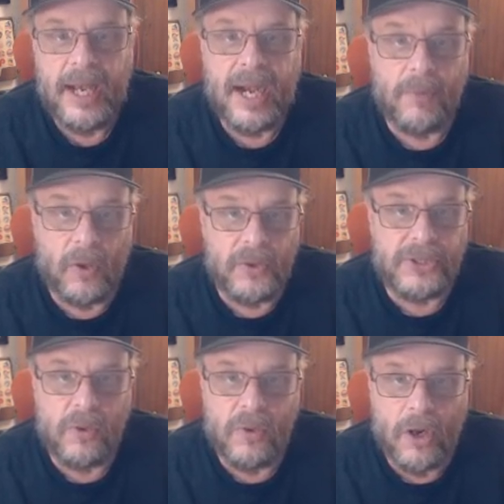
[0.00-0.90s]
I'm
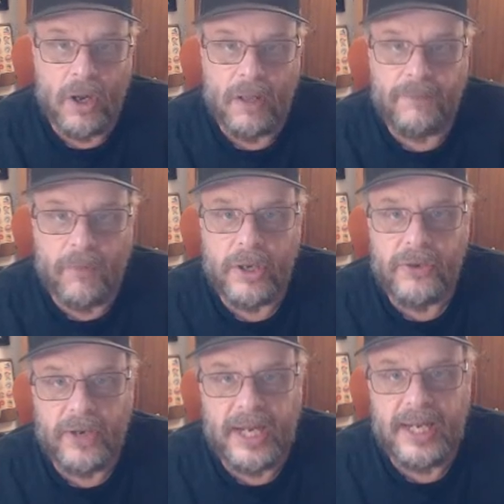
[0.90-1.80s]
also all for
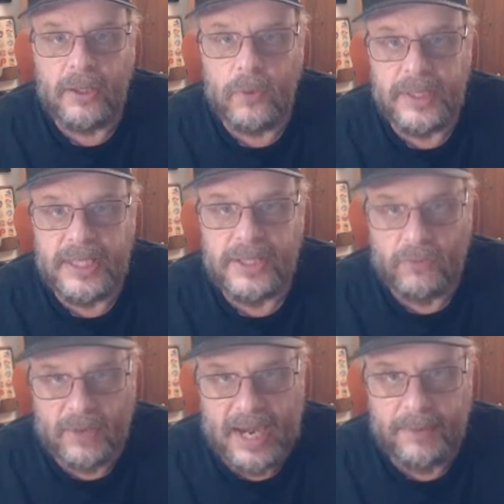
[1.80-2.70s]
trading Luis
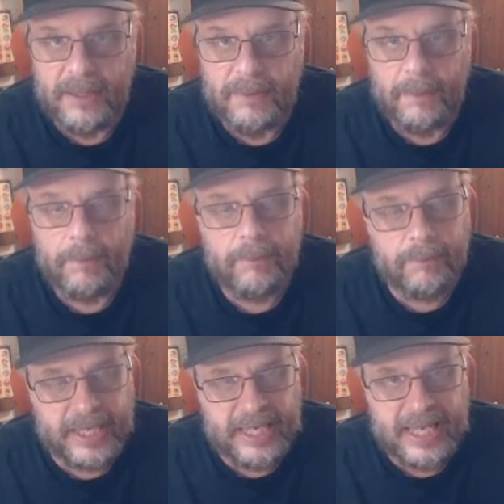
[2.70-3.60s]
Robert,
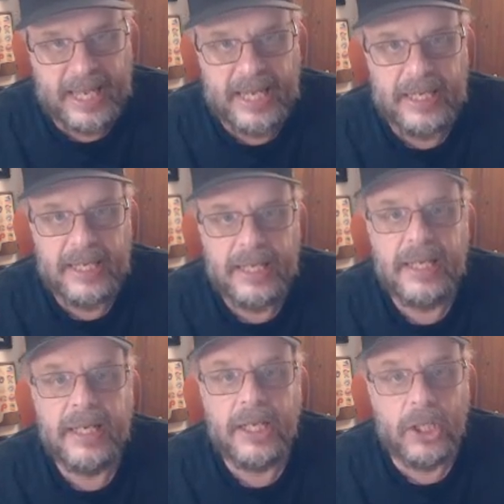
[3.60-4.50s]
but again,
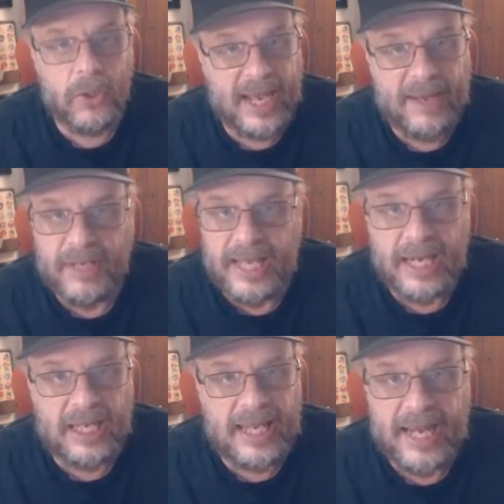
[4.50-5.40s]
you have to get
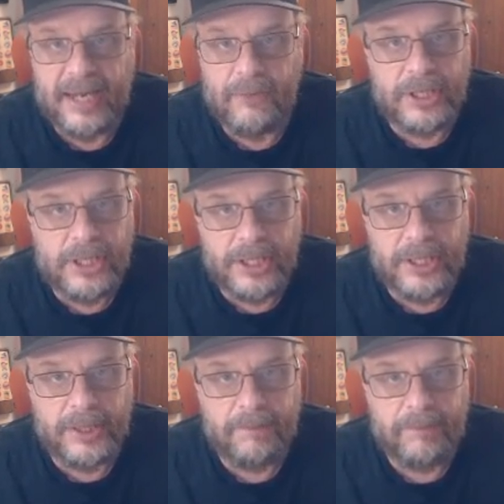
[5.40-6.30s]
a lot in
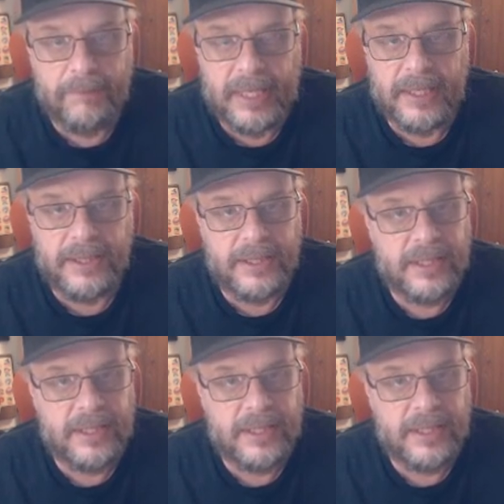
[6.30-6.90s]
return because